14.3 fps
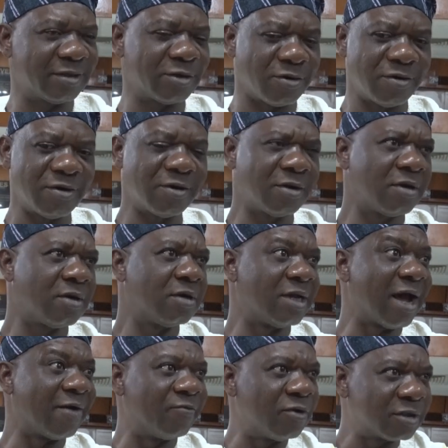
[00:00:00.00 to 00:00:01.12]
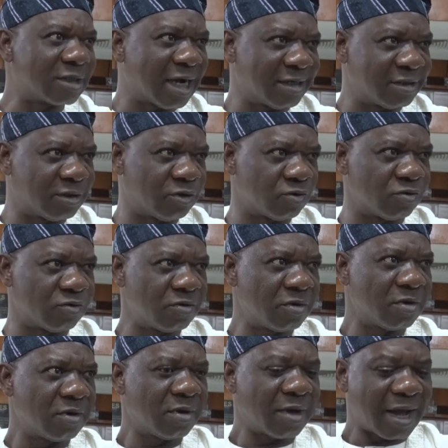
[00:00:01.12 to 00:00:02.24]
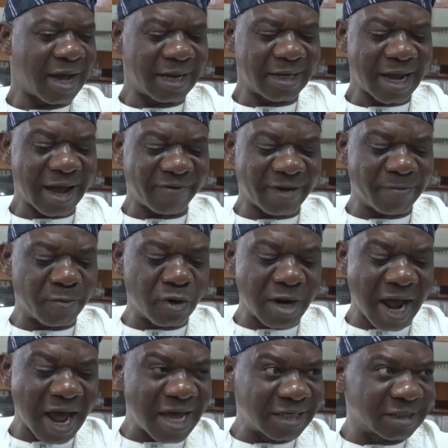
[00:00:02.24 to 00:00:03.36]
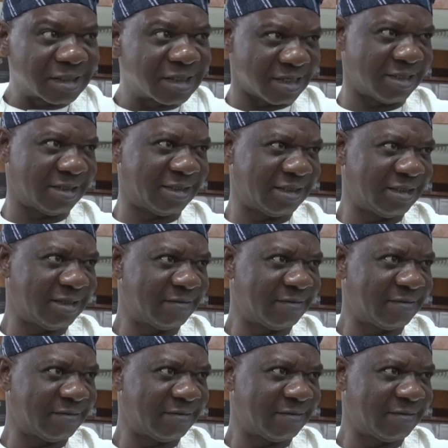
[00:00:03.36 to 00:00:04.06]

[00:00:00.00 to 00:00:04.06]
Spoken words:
So they have looked at the two and they have harmonized it.